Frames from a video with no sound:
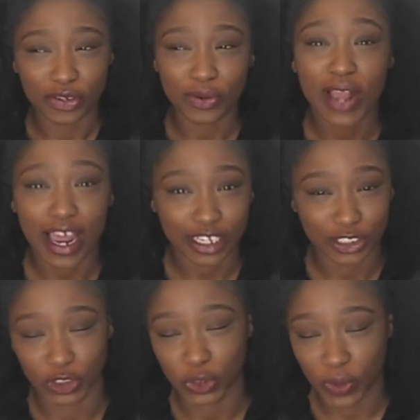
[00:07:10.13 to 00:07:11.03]
You gotta
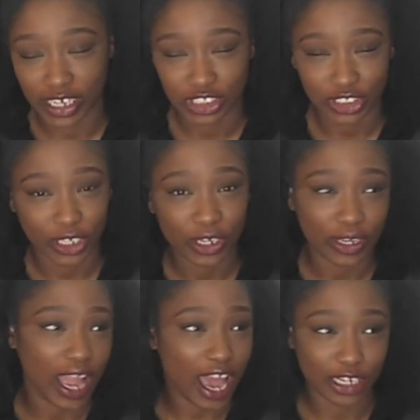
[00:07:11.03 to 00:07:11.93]
enjoy it just like
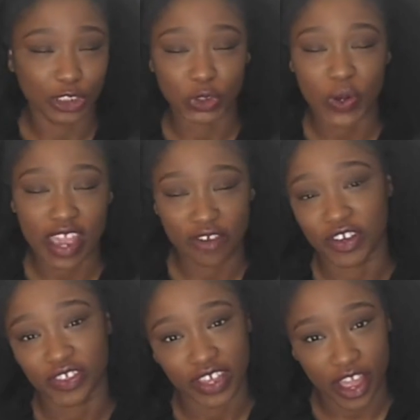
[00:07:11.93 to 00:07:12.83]
you gotta enjoy
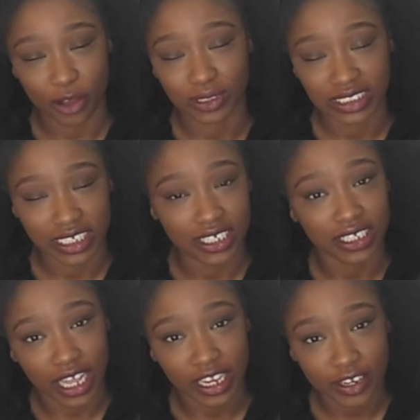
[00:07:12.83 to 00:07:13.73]
everything else
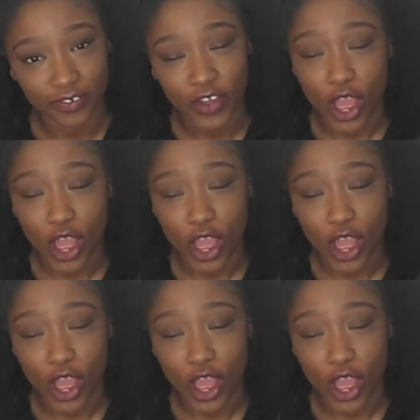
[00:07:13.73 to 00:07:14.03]
in life.